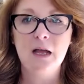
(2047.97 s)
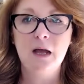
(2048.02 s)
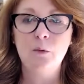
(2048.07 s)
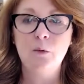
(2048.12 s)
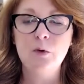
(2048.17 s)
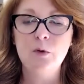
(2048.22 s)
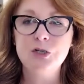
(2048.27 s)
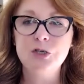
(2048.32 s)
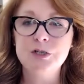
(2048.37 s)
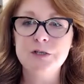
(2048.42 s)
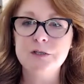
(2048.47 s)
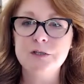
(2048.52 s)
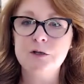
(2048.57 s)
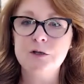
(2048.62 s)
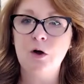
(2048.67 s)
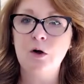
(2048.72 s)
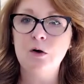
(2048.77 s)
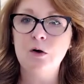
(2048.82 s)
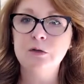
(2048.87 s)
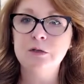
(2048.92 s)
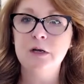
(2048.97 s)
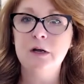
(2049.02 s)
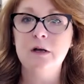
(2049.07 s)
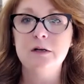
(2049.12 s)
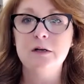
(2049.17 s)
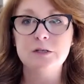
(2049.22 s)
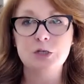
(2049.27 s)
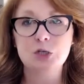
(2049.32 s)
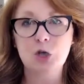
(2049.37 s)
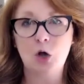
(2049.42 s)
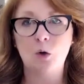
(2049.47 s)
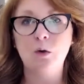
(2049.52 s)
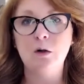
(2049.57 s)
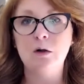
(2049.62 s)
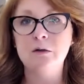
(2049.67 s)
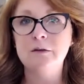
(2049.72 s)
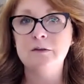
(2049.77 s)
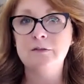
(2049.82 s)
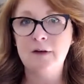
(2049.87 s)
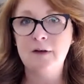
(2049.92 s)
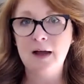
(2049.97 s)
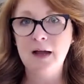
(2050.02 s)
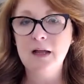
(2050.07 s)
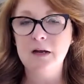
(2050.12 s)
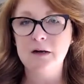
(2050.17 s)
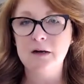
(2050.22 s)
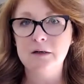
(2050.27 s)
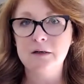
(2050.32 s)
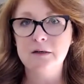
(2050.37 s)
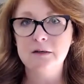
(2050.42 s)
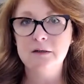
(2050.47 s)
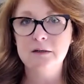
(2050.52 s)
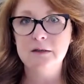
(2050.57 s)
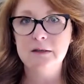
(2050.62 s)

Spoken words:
which is called Soul on Fire.